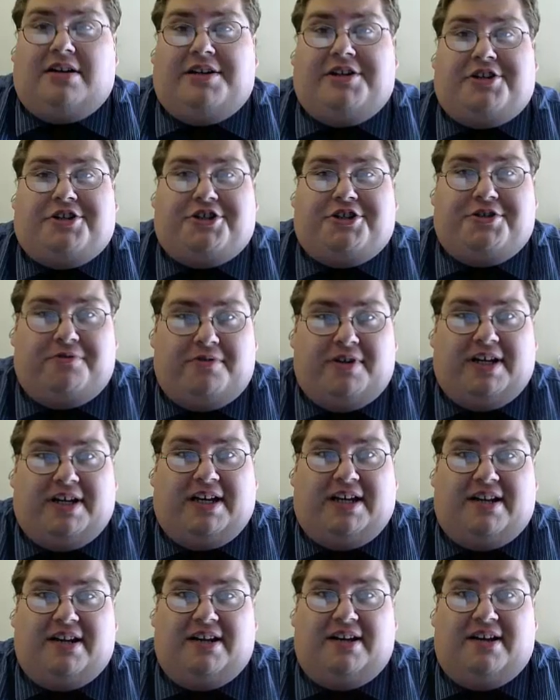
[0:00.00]
and shoot
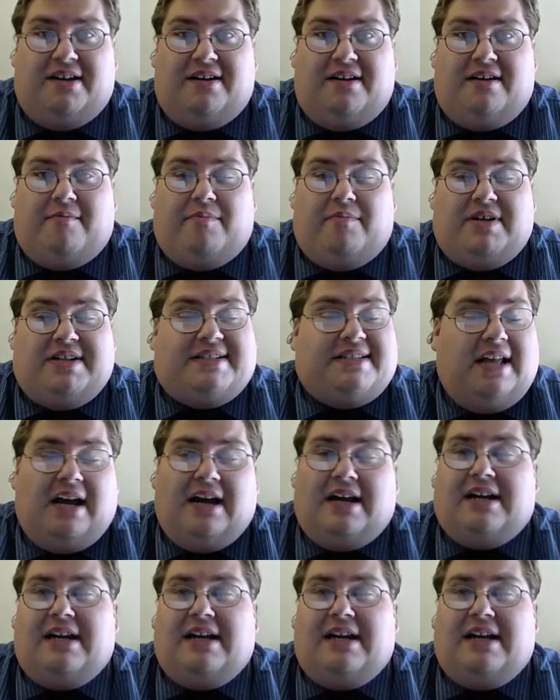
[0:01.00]
it, but it's not